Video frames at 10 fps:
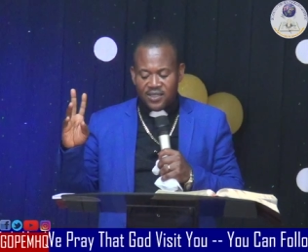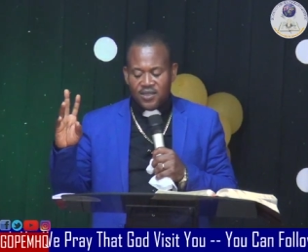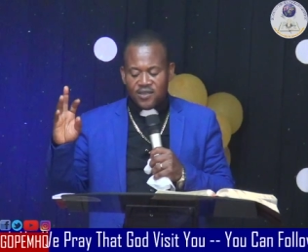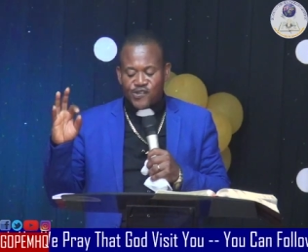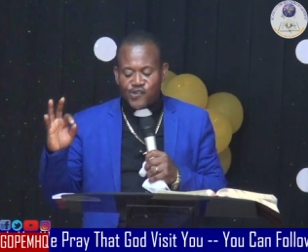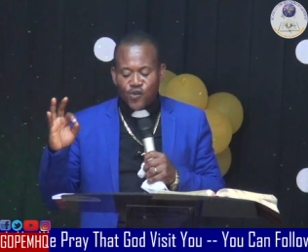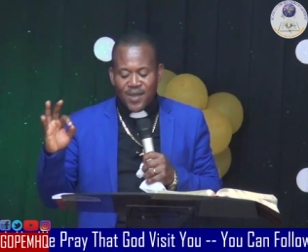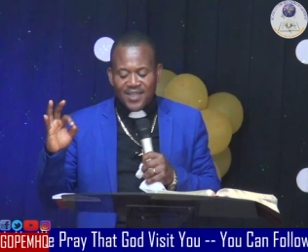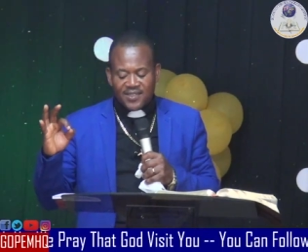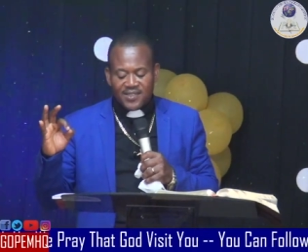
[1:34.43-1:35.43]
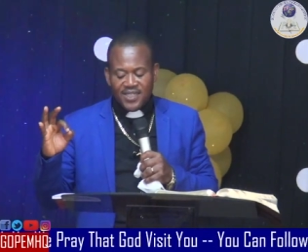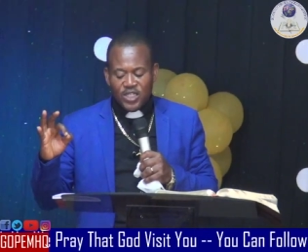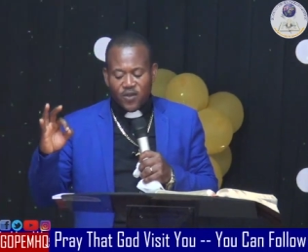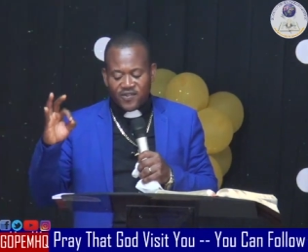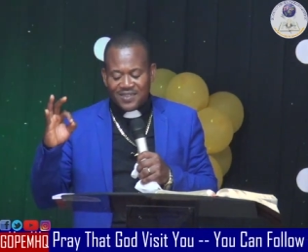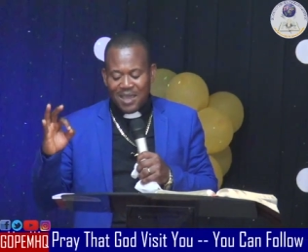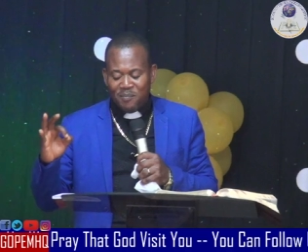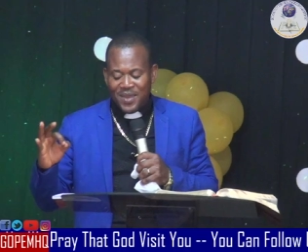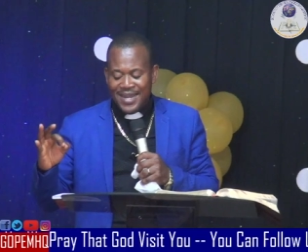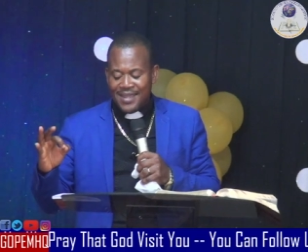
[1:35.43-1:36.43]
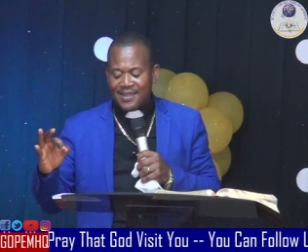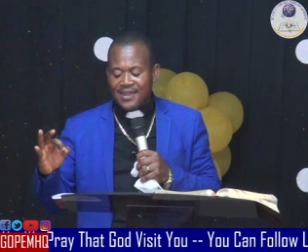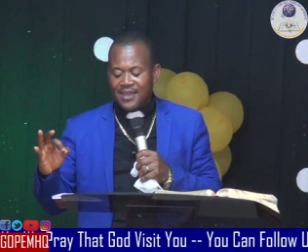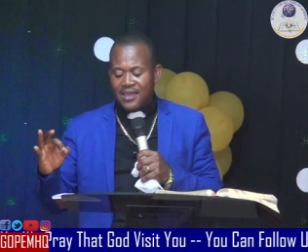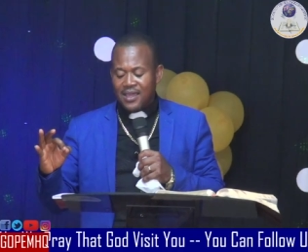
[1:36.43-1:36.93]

sow a seed of stability